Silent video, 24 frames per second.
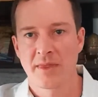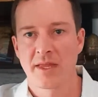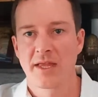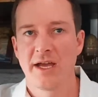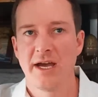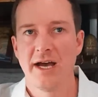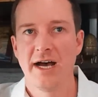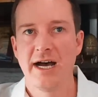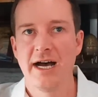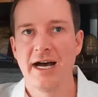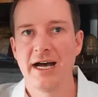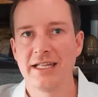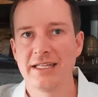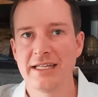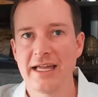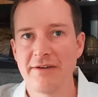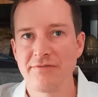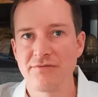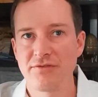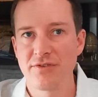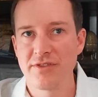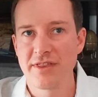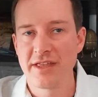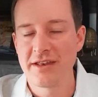Uh,
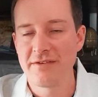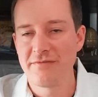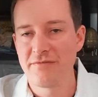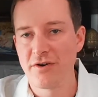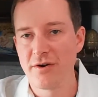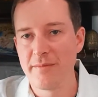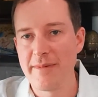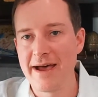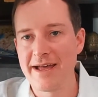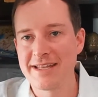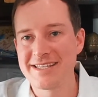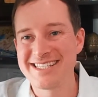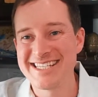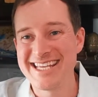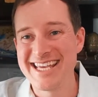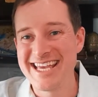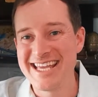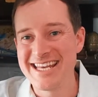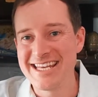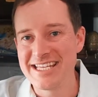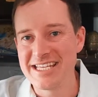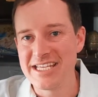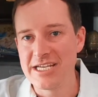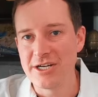left then for about
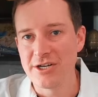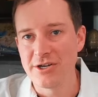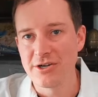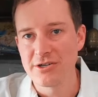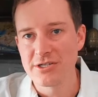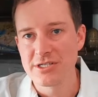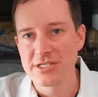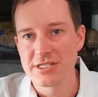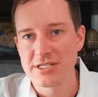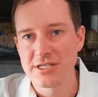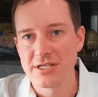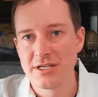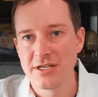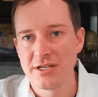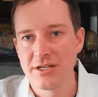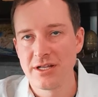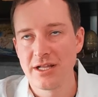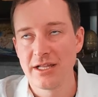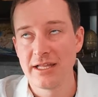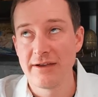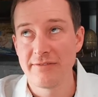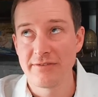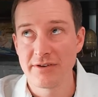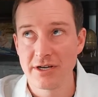10 years,
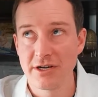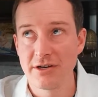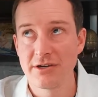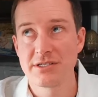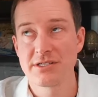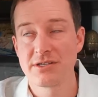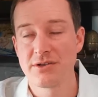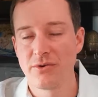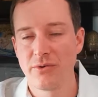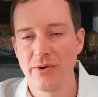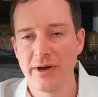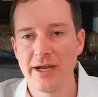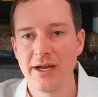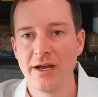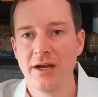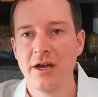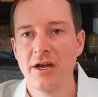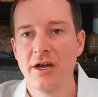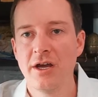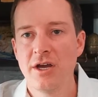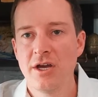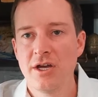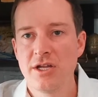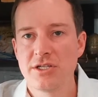11 years in a way,
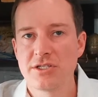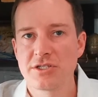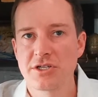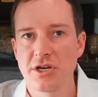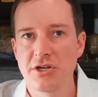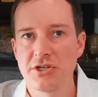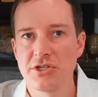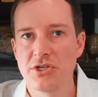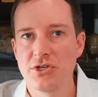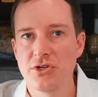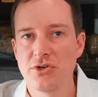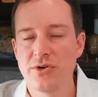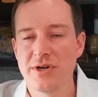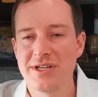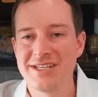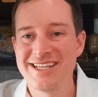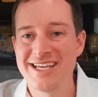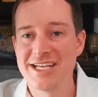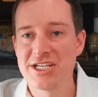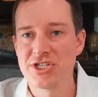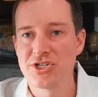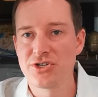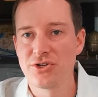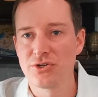to go do
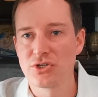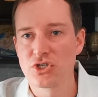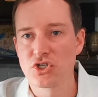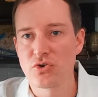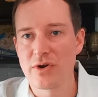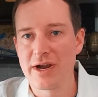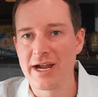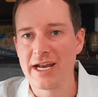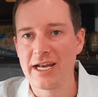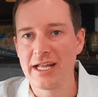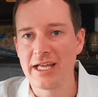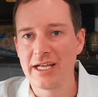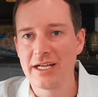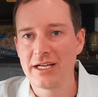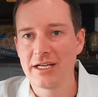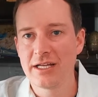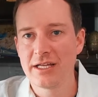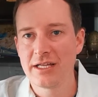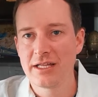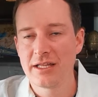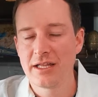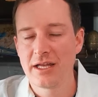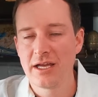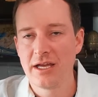additional training
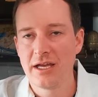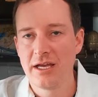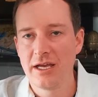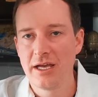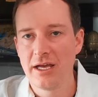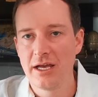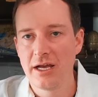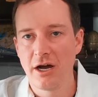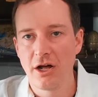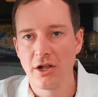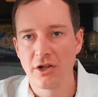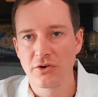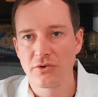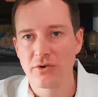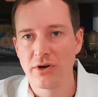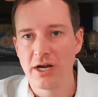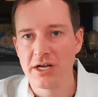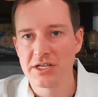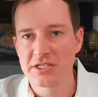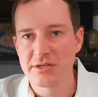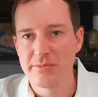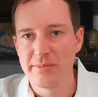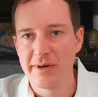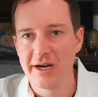uh, all
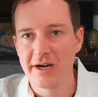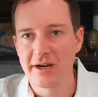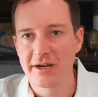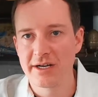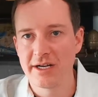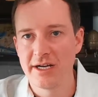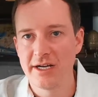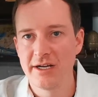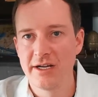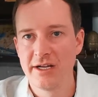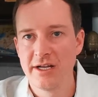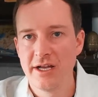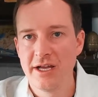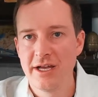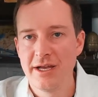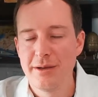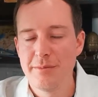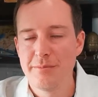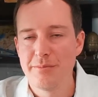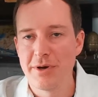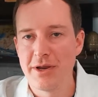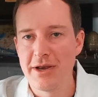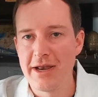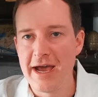across America.
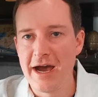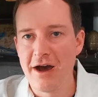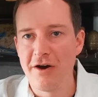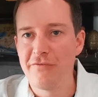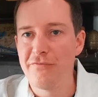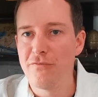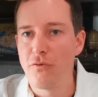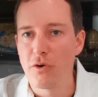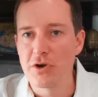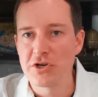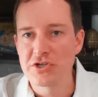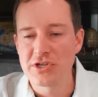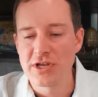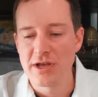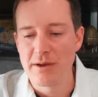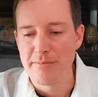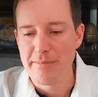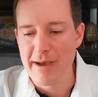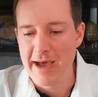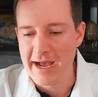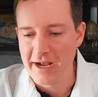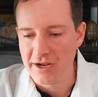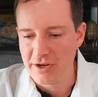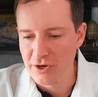But now, fortunately, I'm
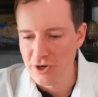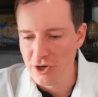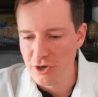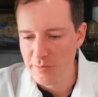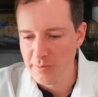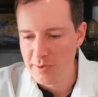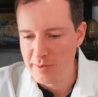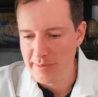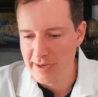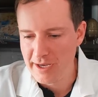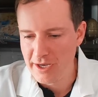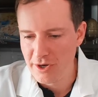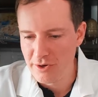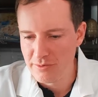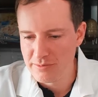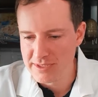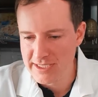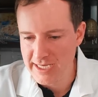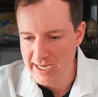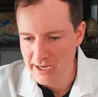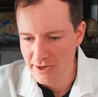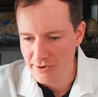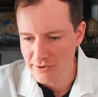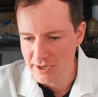back home in my
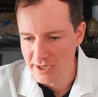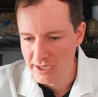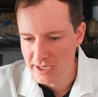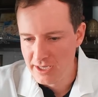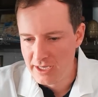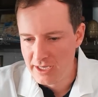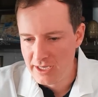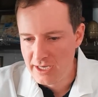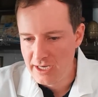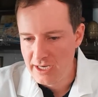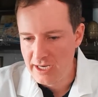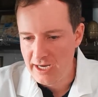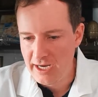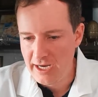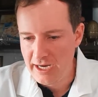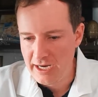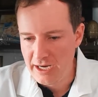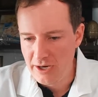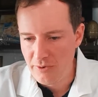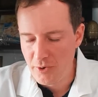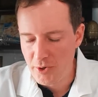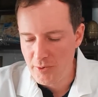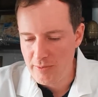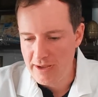hometown.
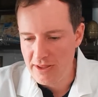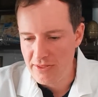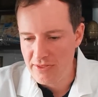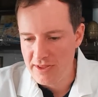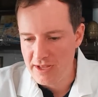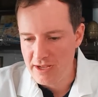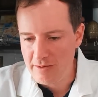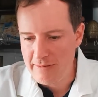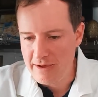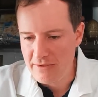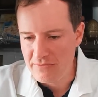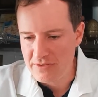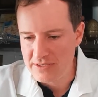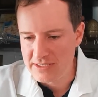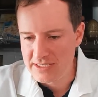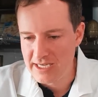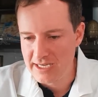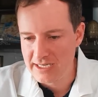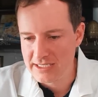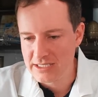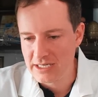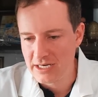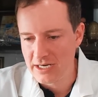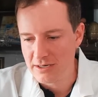Uh, what do I think about the
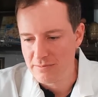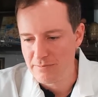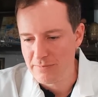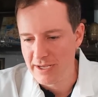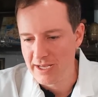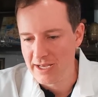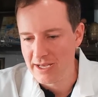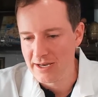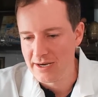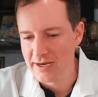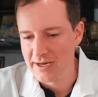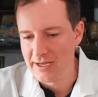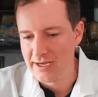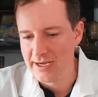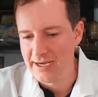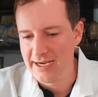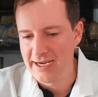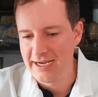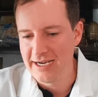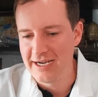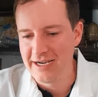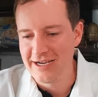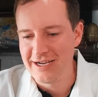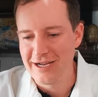TikTok ban?
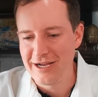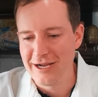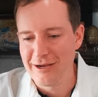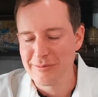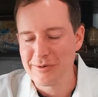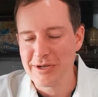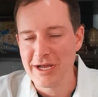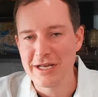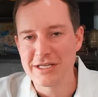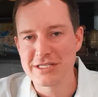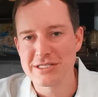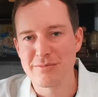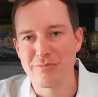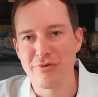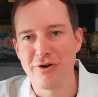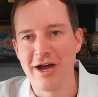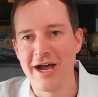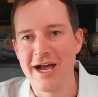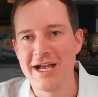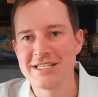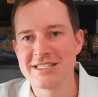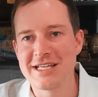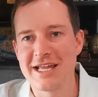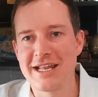Uh, I'm kind of
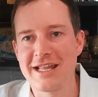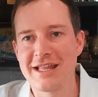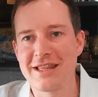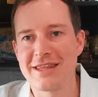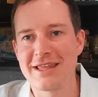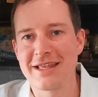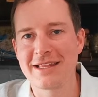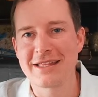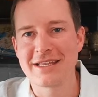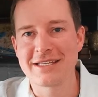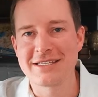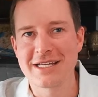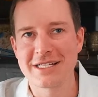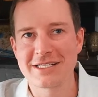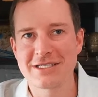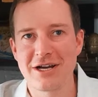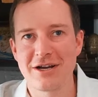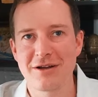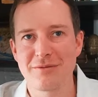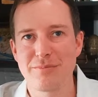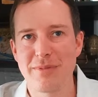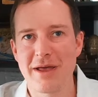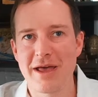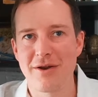surprised. I didn't think the
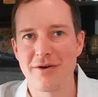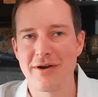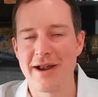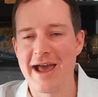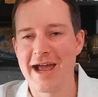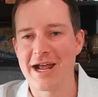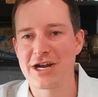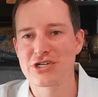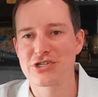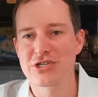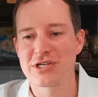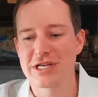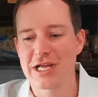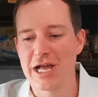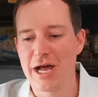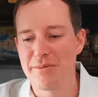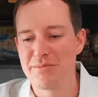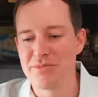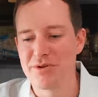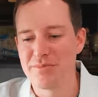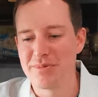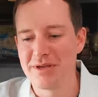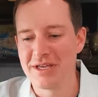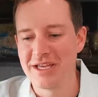TikTok ban would actually
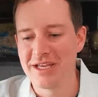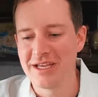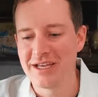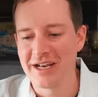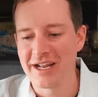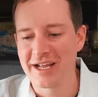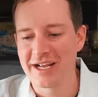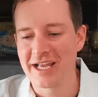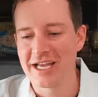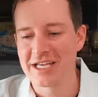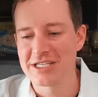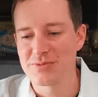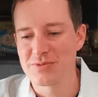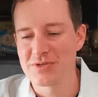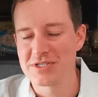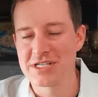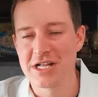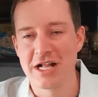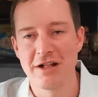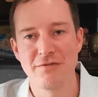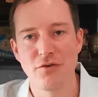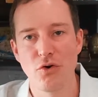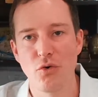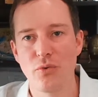come to be. And I guess we
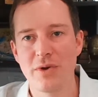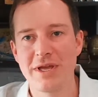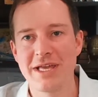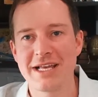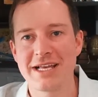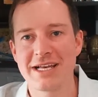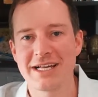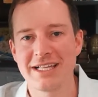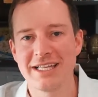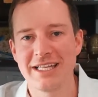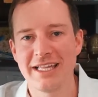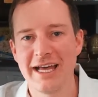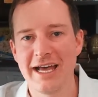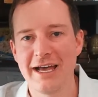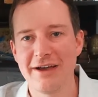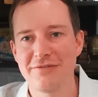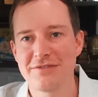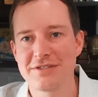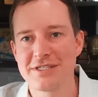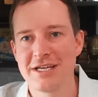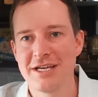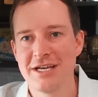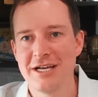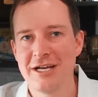still have a week
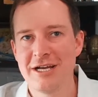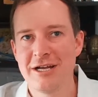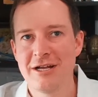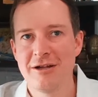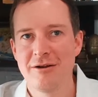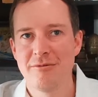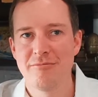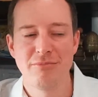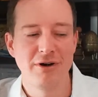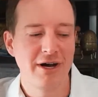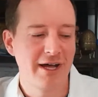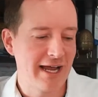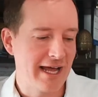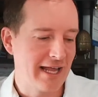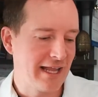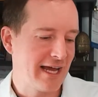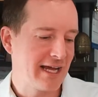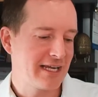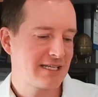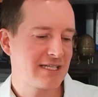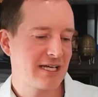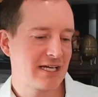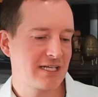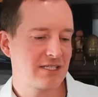left. But I
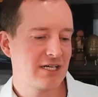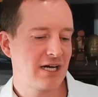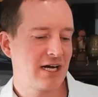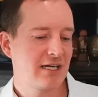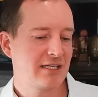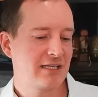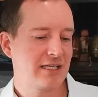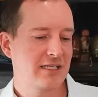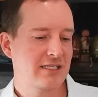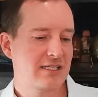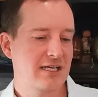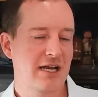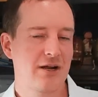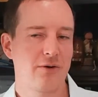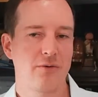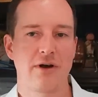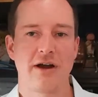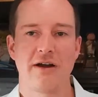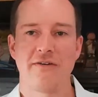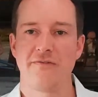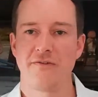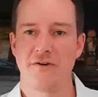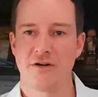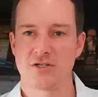like TikTok. That's kind of where
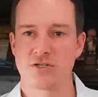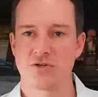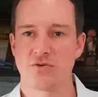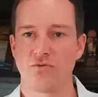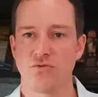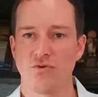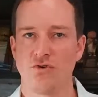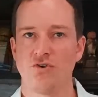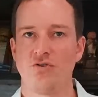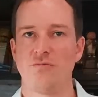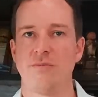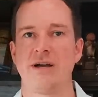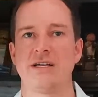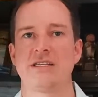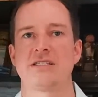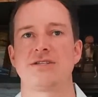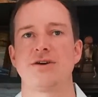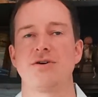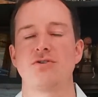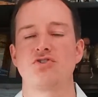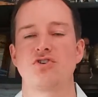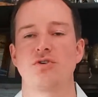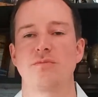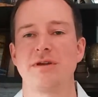I first grew my
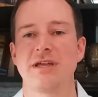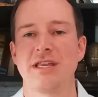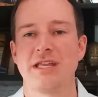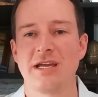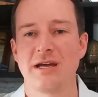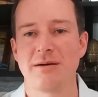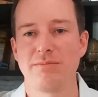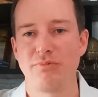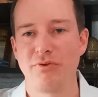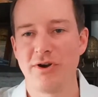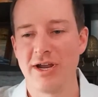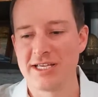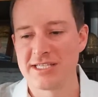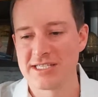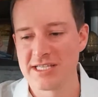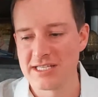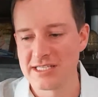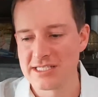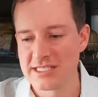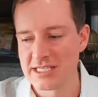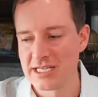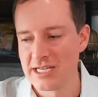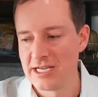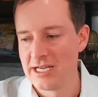social media
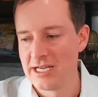presence.